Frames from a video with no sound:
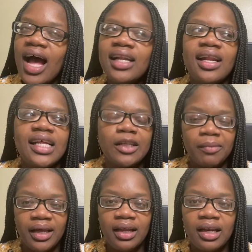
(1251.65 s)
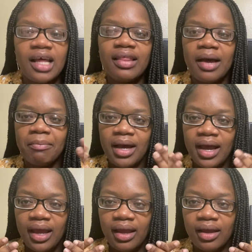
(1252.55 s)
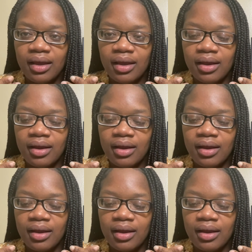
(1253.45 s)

I did explain that my